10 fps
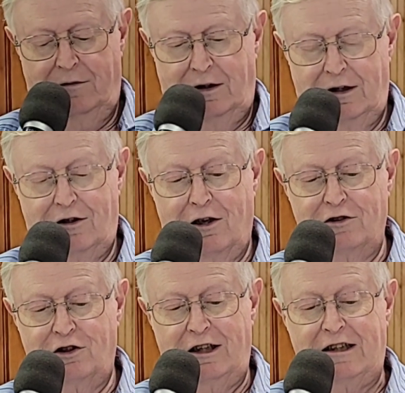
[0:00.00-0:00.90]
He
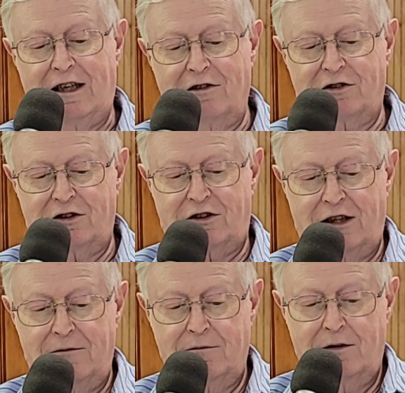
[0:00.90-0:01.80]
goes and he tells us
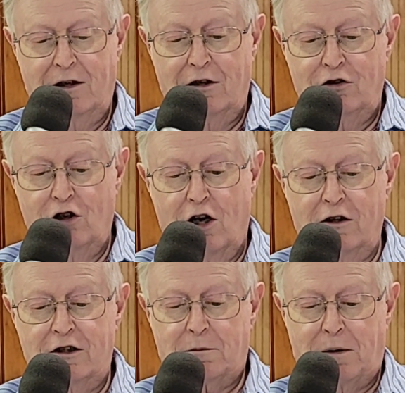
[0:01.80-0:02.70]
that
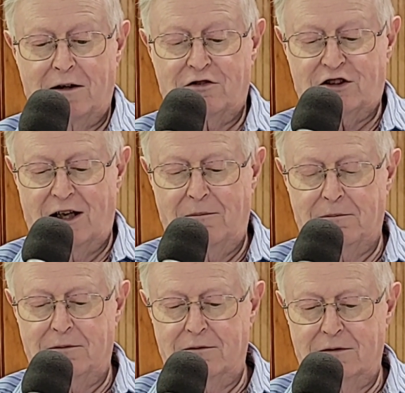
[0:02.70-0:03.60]
knowledge puffs up,
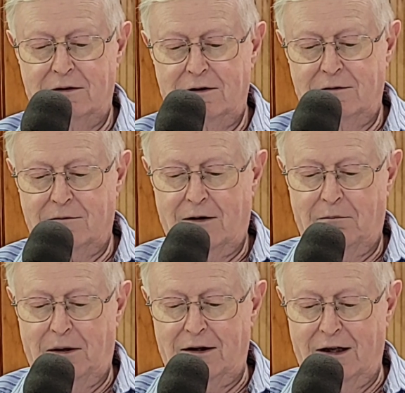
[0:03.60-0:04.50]

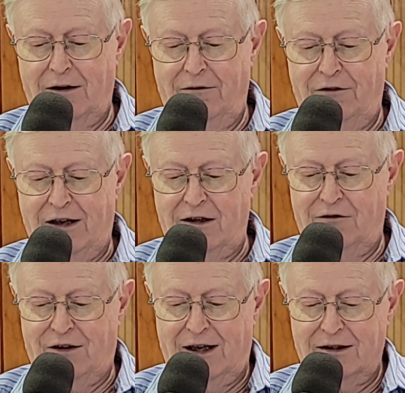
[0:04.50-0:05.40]
but love
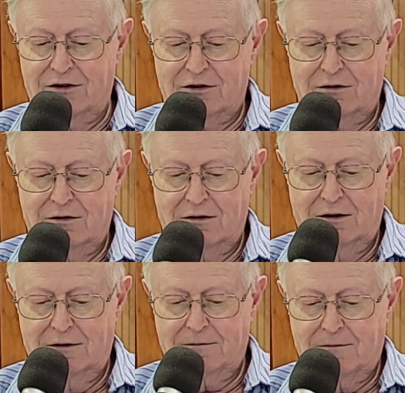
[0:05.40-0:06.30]
edifies.
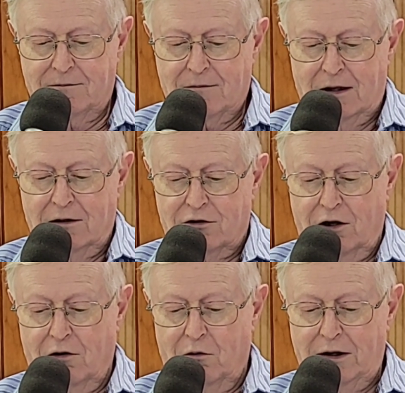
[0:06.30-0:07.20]

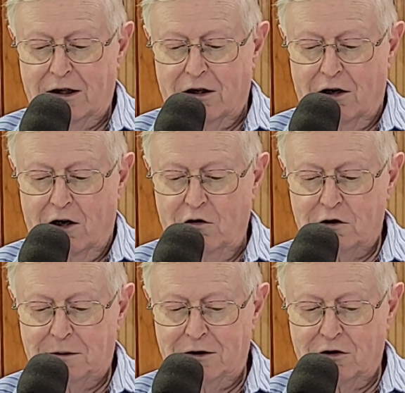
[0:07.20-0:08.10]
So we got to always
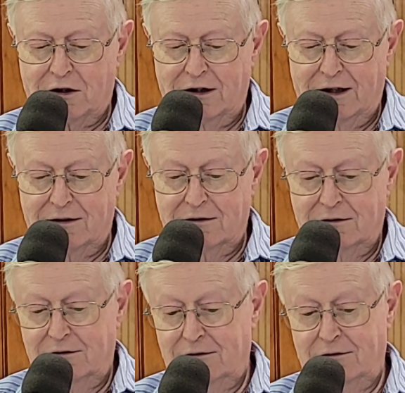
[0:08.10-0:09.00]
be looking at,
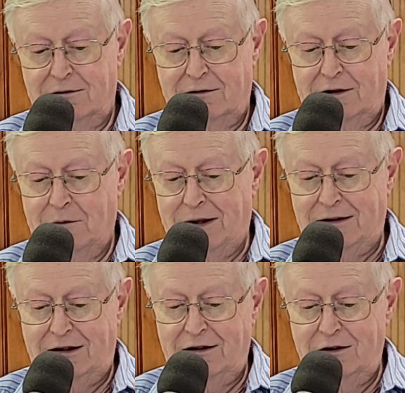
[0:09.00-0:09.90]
am I
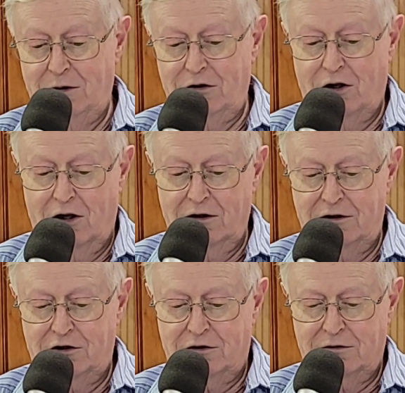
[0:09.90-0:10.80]
dealing with
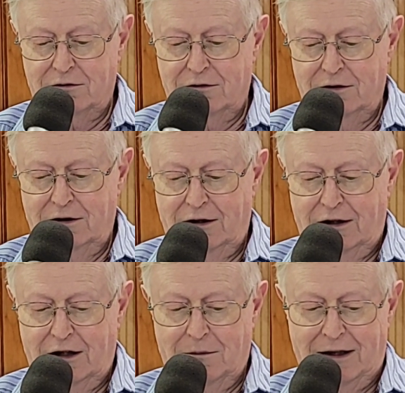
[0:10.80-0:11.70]
knowledge?
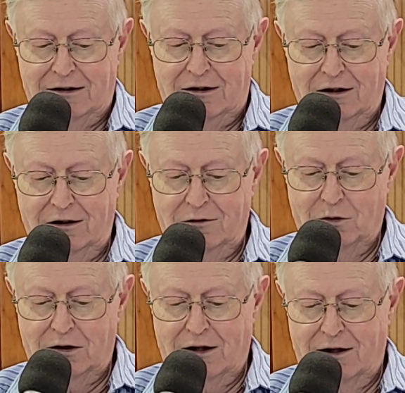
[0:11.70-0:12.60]
Am I dealing
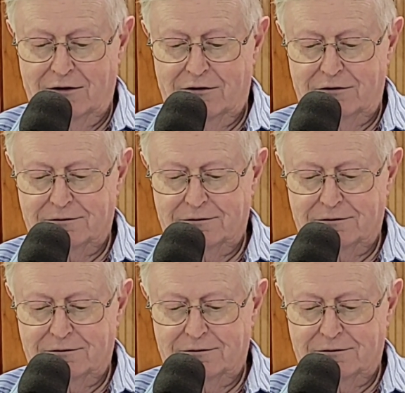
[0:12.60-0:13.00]
with love?